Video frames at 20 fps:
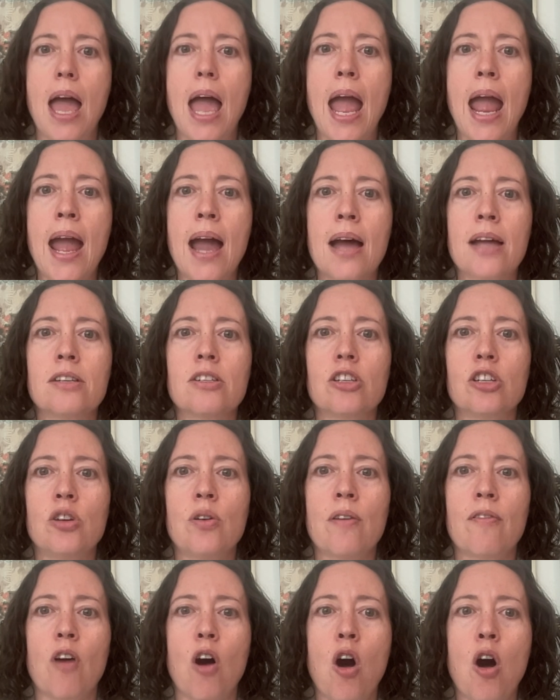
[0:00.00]
And you
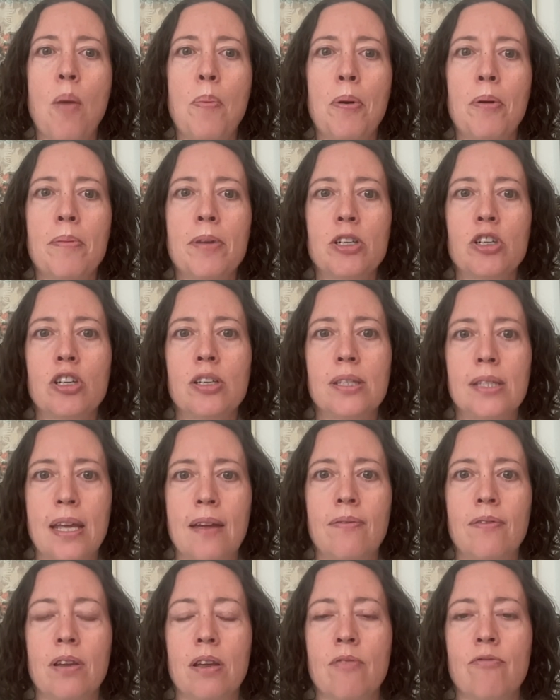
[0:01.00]
have all permissions
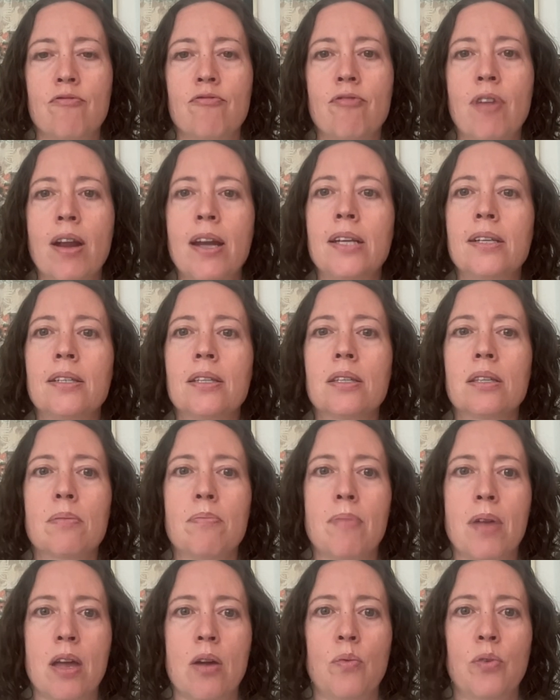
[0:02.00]
saved and ready to
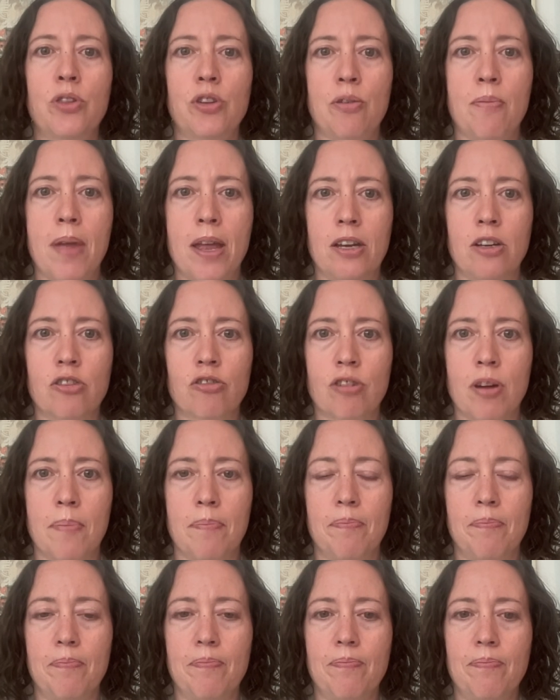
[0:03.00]
submit with your manuscript.